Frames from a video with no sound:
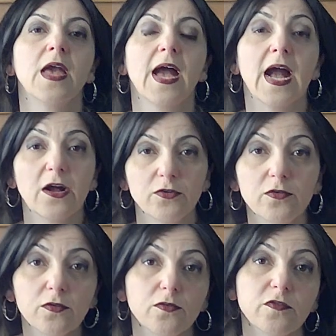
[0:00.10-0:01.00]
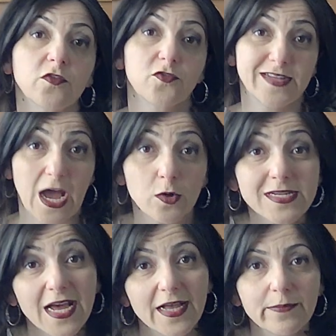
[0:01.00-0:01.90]
How you use your
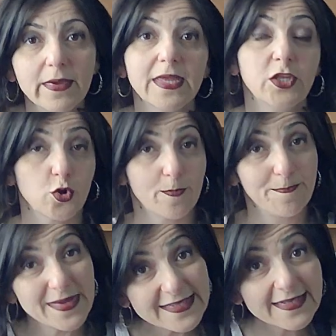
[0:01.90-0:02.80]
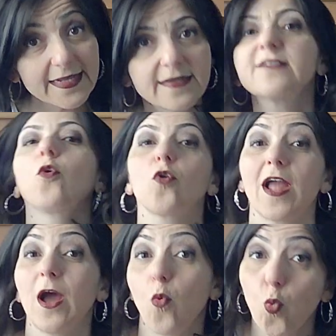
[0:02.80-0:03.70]
downtime in your business or
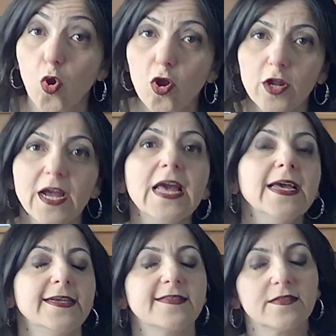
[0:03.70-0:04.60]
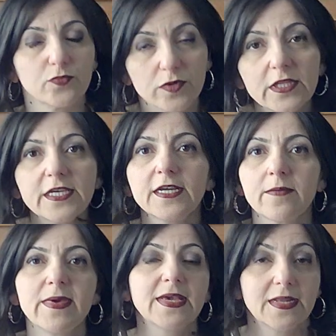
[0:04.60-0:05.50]
at work is really going to
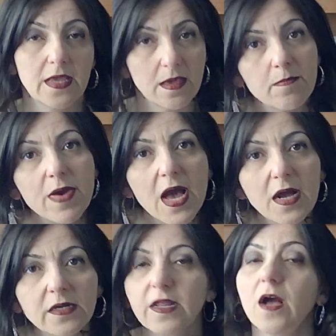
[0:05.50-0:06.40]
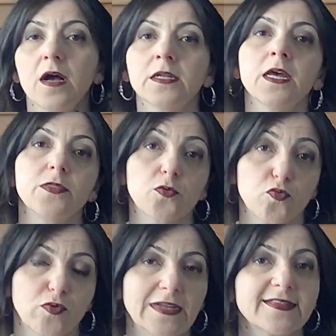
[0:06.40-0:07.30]
make an impact on the
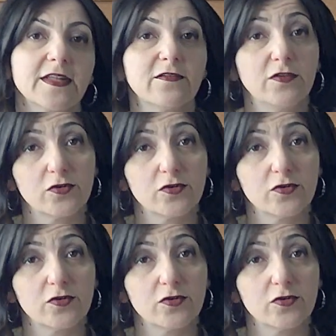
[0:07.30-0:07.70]
rest of your